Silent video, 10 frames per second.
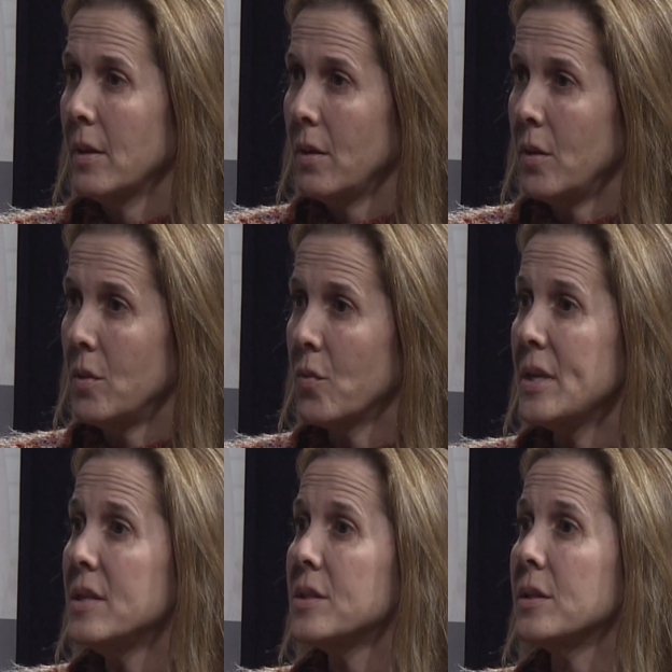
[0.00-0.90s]
the
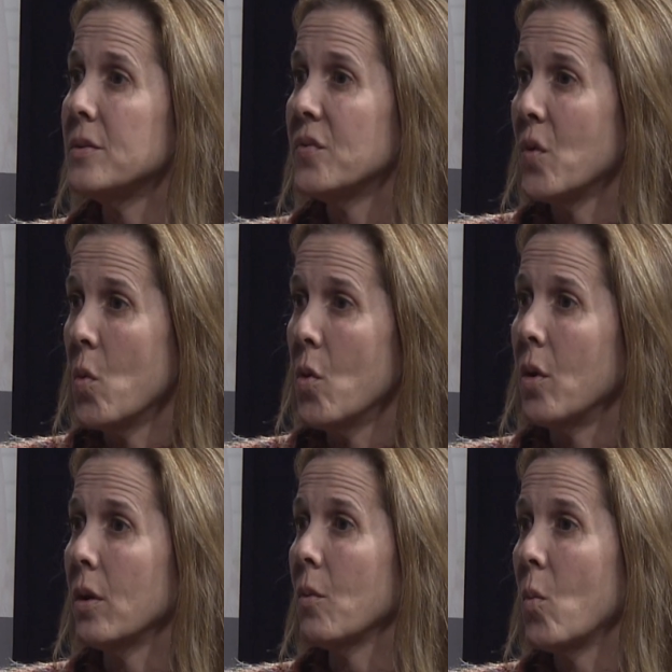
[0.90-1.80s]
reason
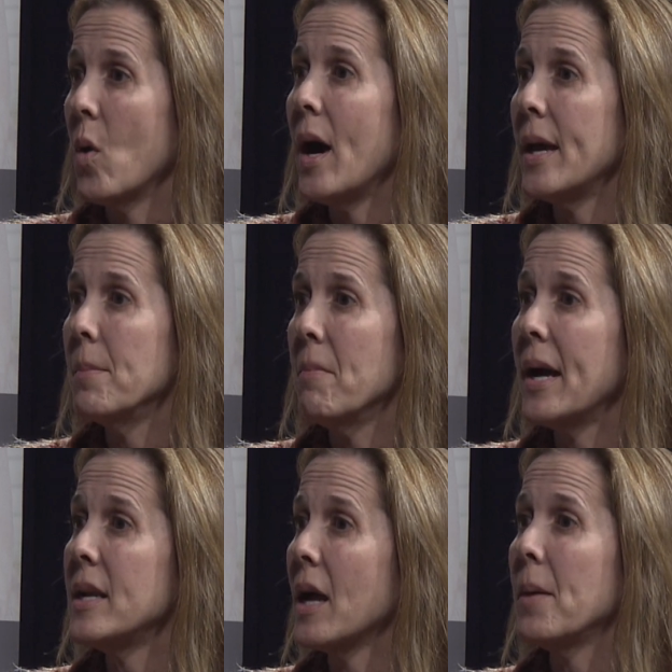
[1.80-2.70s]
for why it
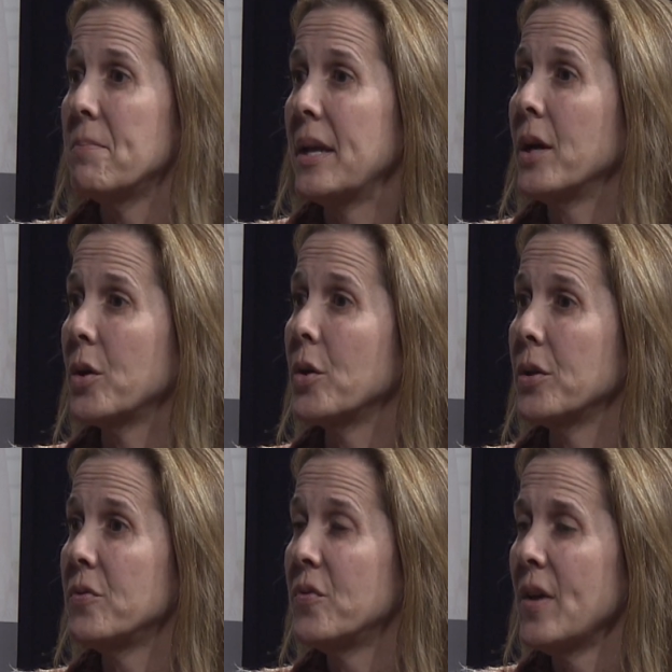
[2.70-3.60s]
might not be a
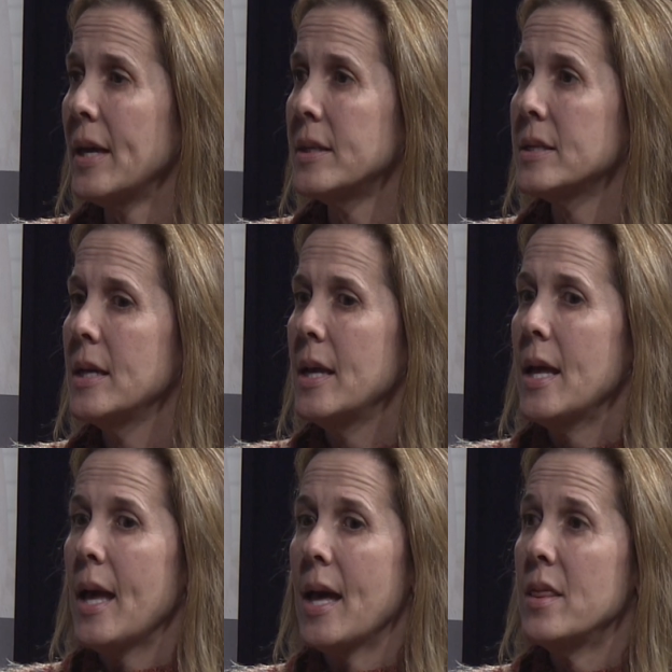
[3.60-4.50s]
good fit.
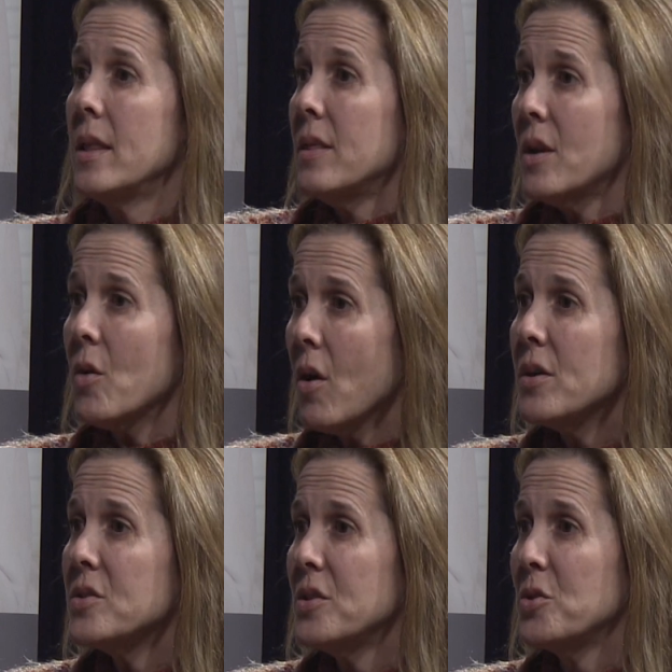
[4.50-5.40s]
And there
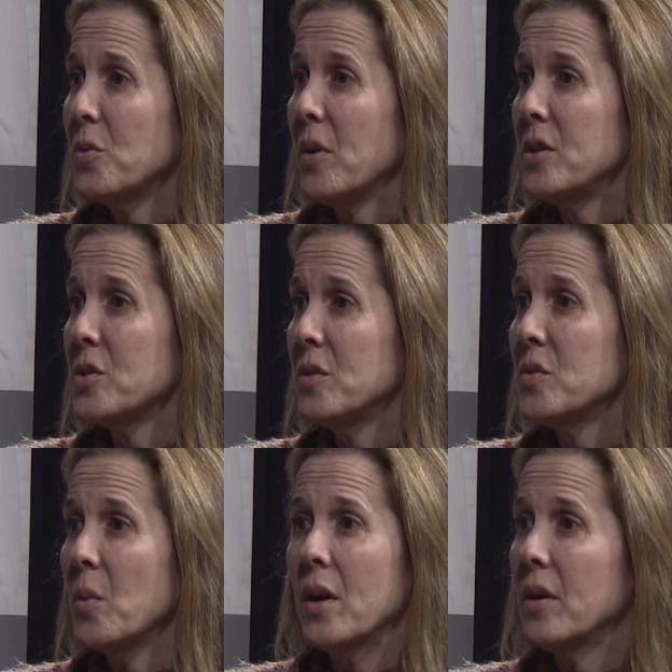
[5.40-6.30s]
are
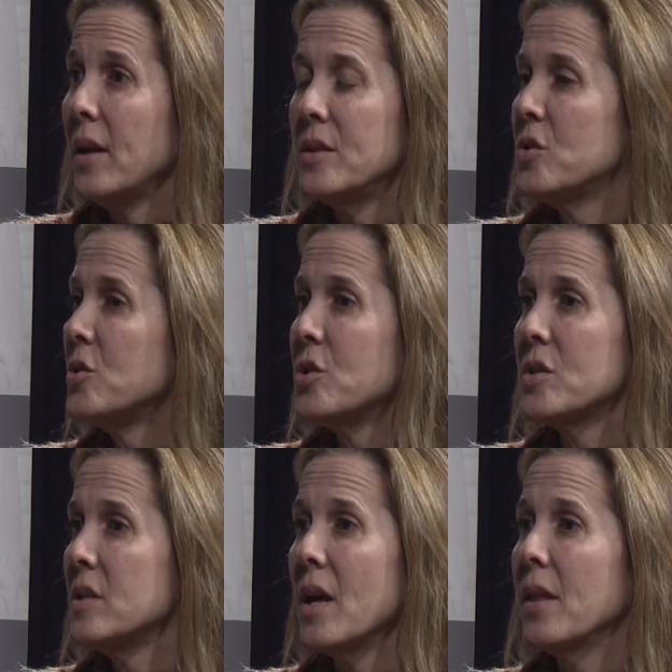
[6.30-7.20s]
situations where it's
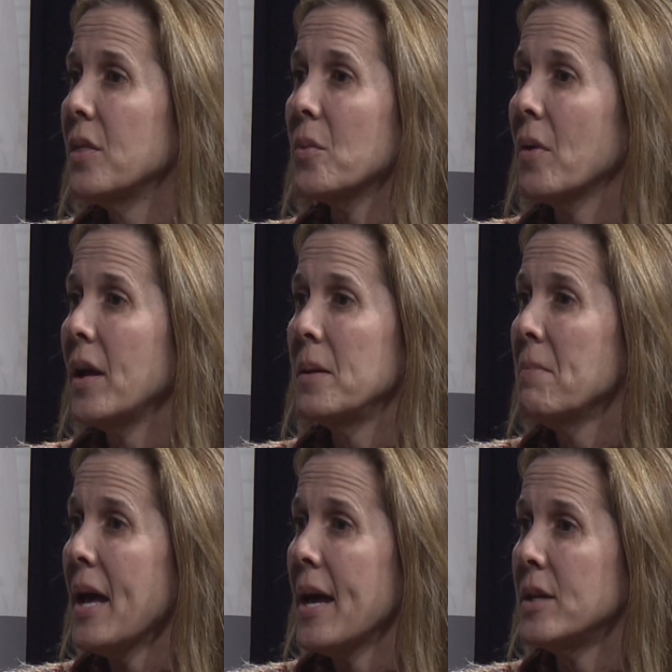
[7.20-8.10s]
just not the right
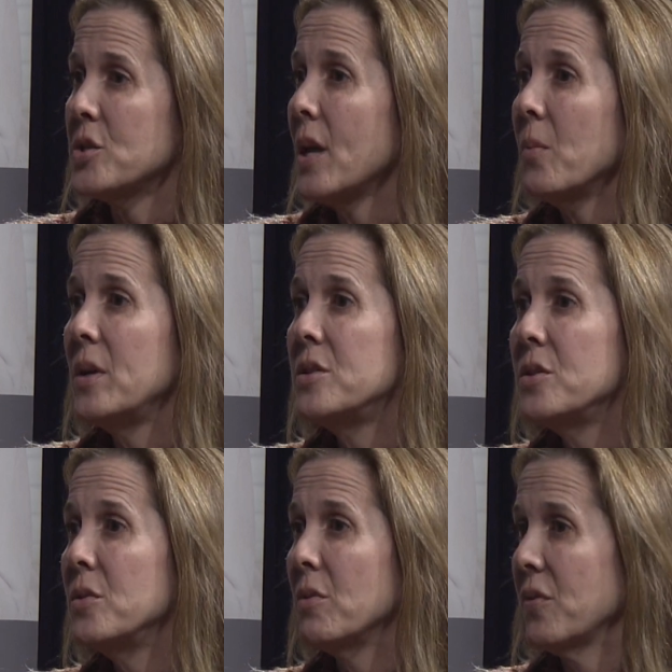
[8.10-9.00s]
match, and we
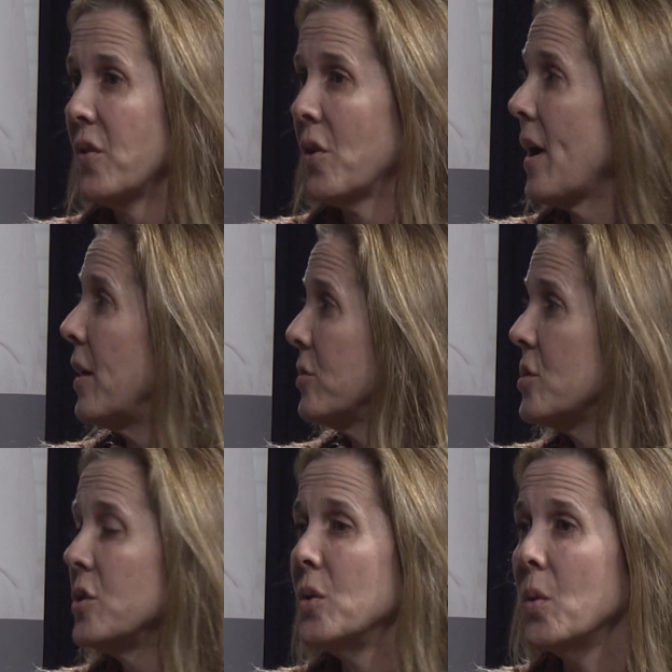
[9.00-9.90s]
do refer out
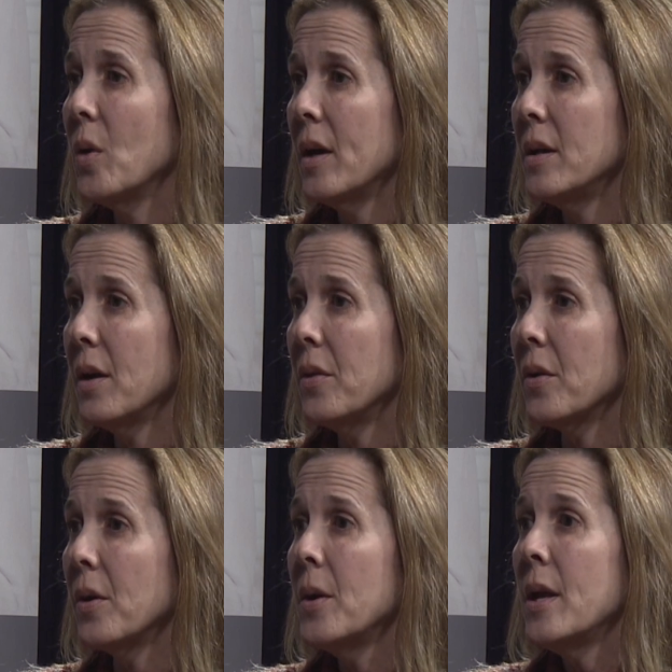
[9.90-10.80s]
to
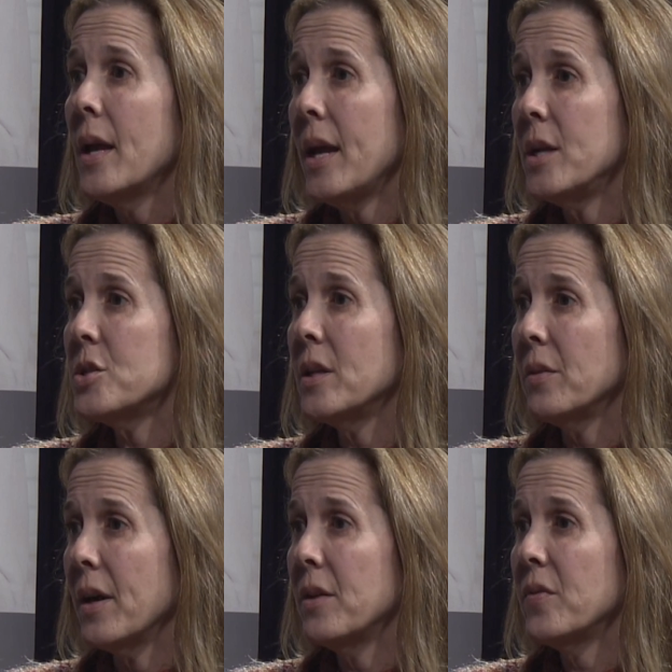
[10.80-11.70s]
another
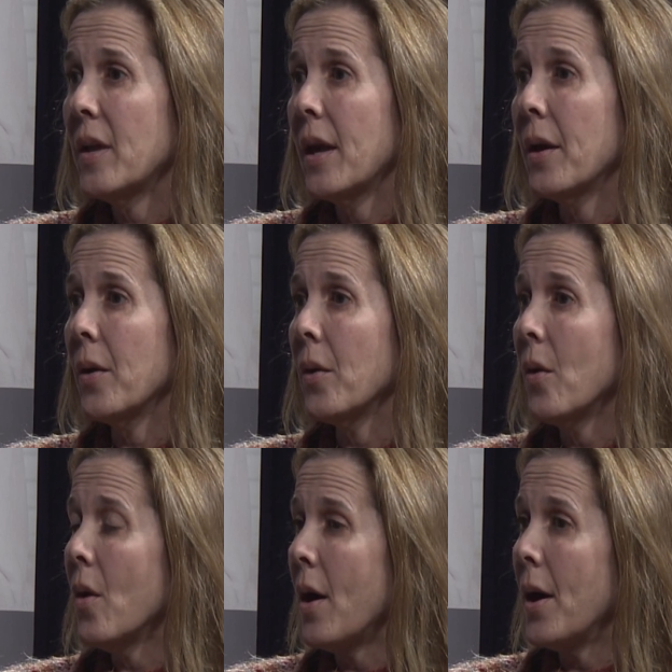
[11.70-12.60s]
aging life care
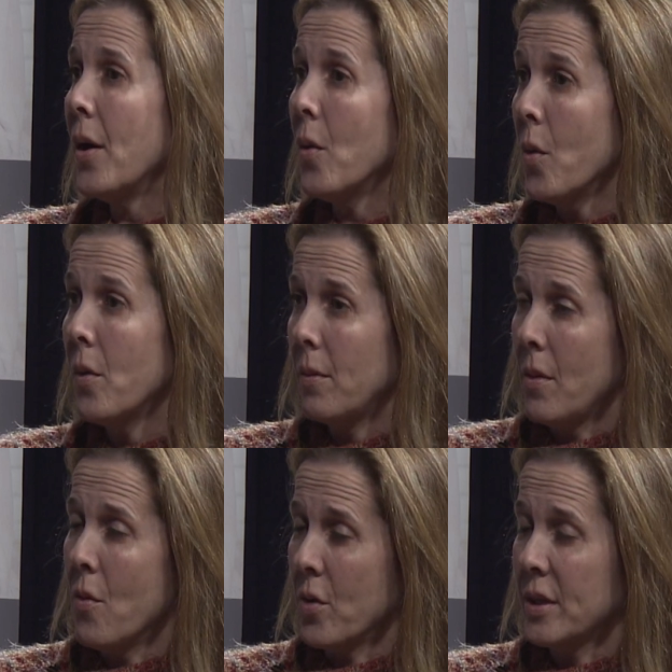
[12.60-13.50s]

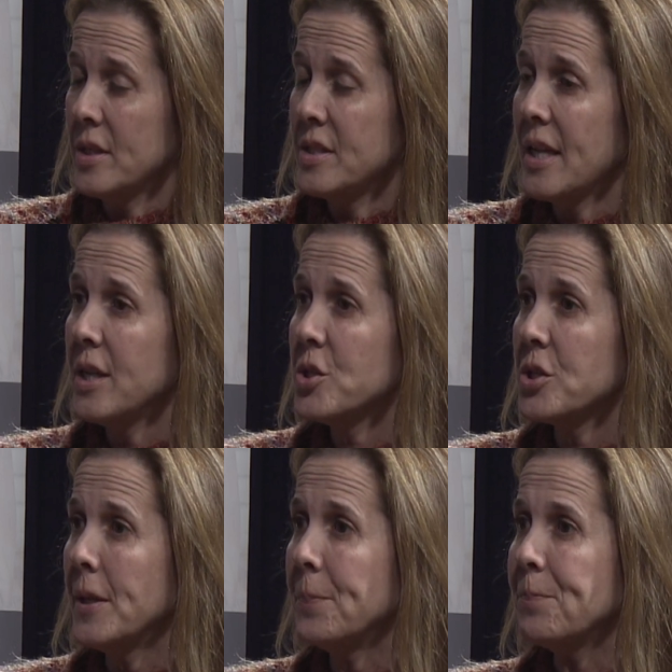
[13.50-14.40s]

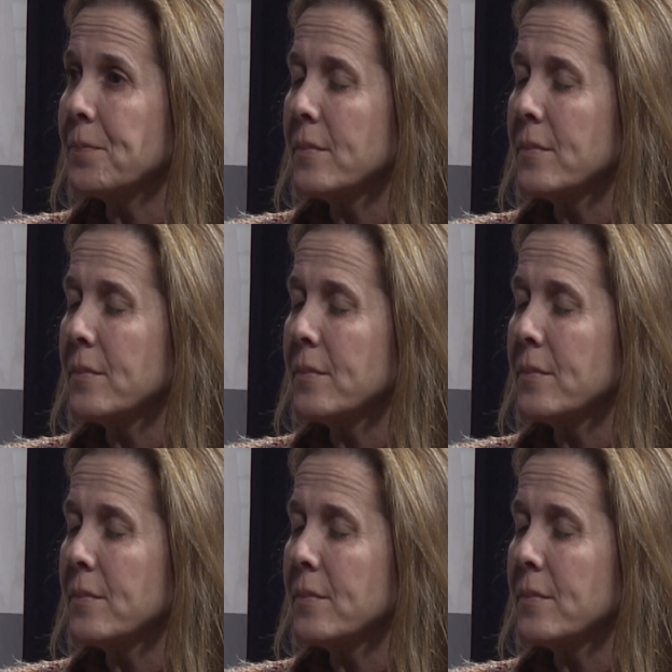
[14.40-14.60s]
organization.